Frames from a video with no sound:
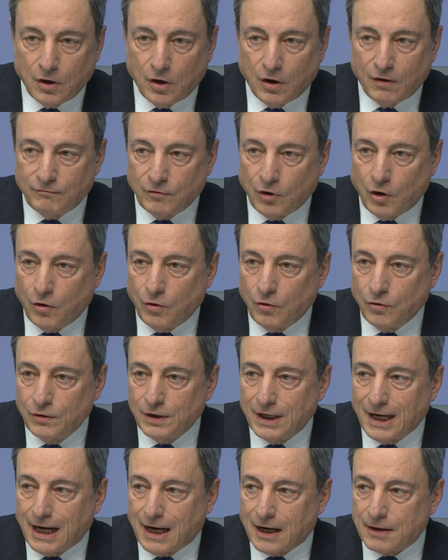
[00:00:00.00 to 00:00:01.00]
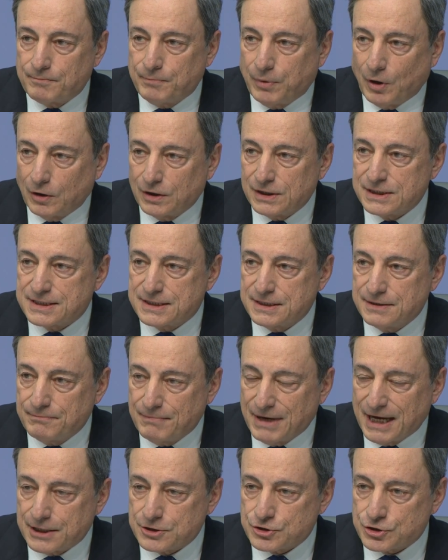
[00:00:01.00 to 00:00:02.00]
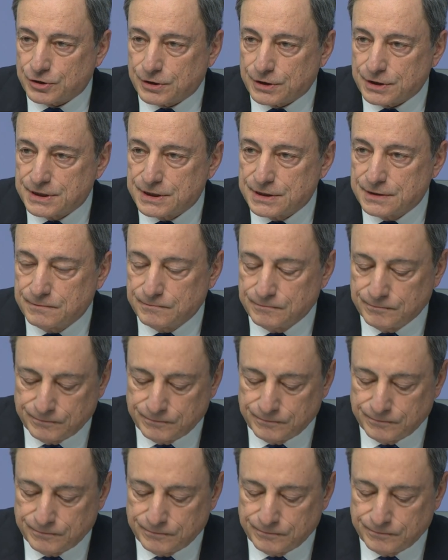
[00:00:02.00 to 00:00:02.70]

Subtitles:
of all our policy measures.